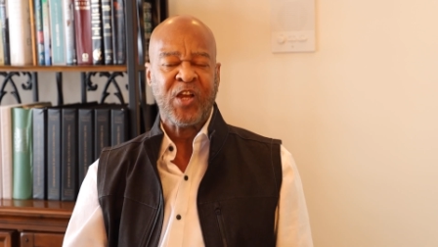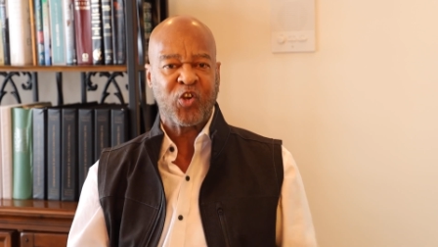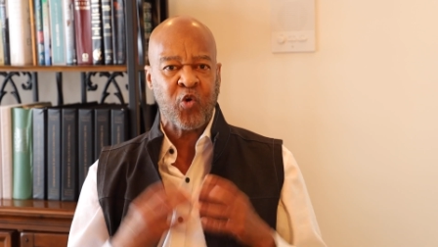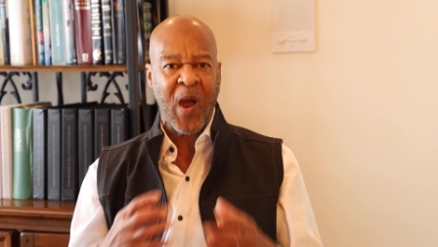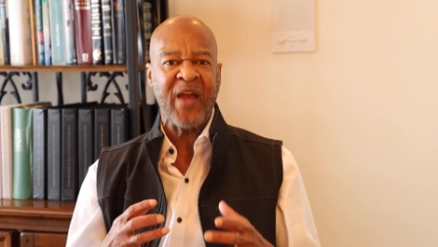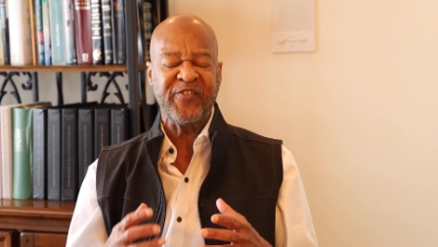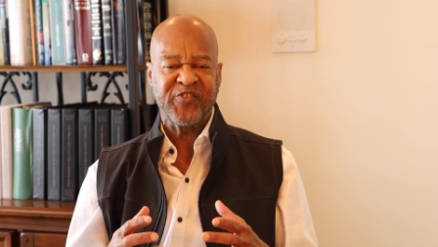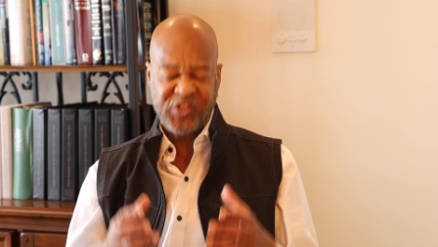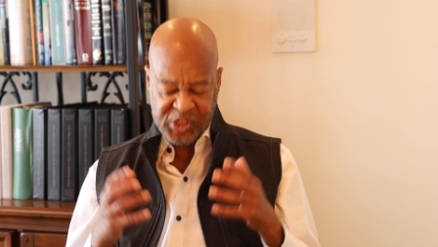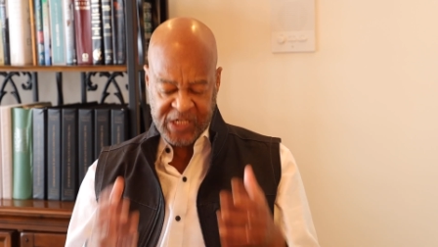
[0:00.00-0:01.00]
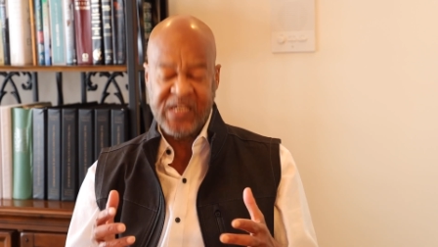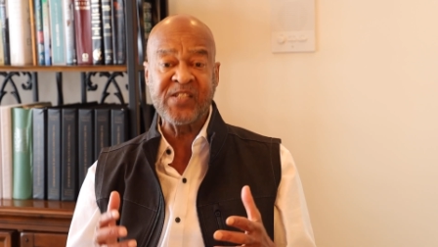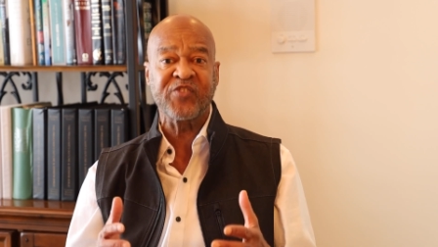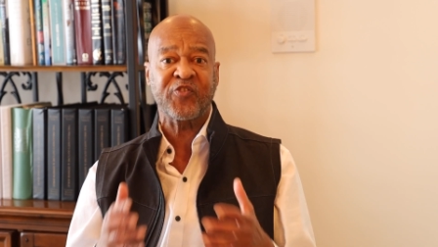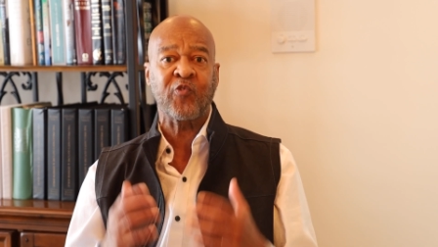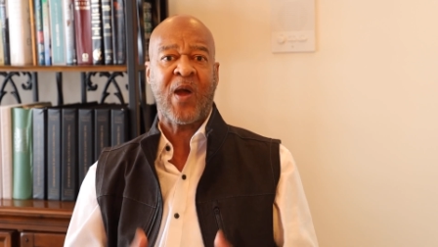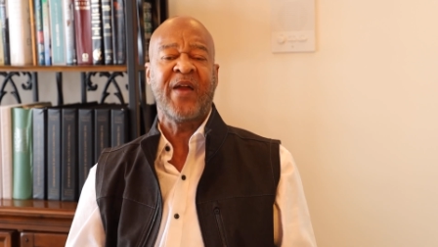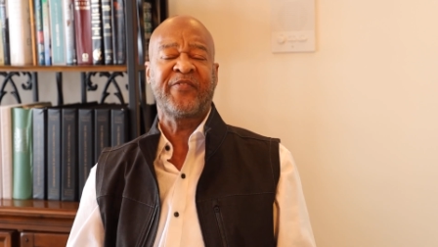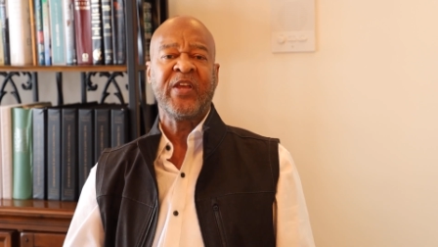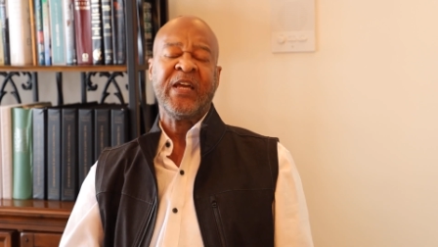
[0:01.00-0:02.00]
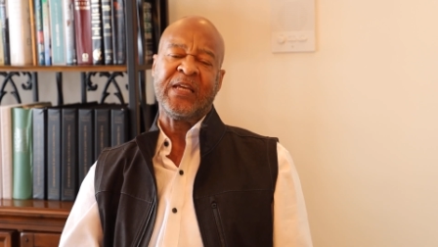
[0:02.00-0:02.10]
Christ, Jesus Christ,